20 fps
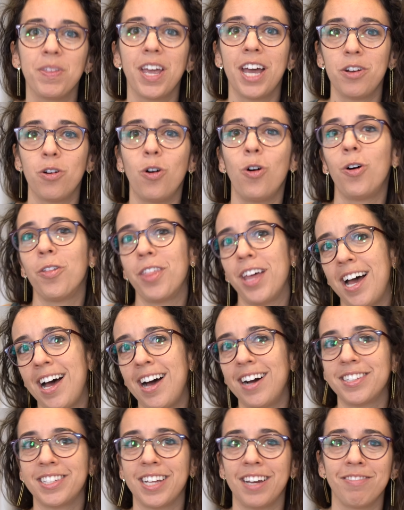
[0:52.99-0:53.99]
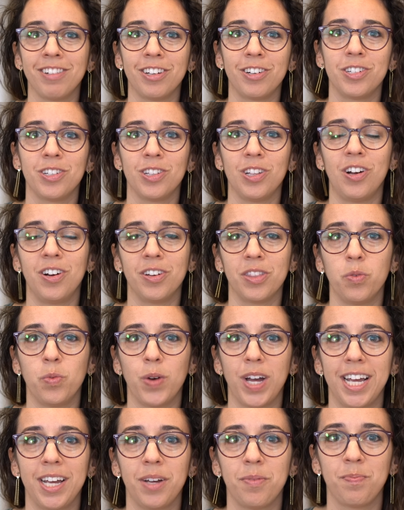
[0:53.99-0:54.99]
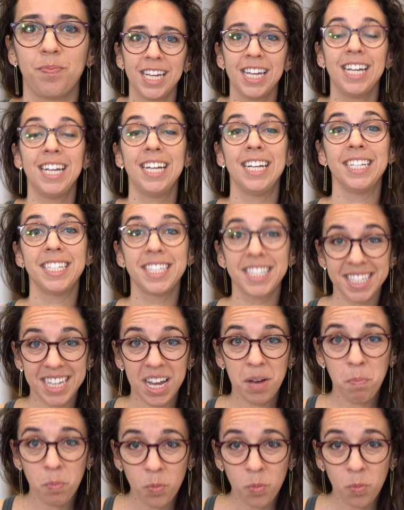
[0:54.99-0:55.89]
and all the hacks I've learned along the way. Step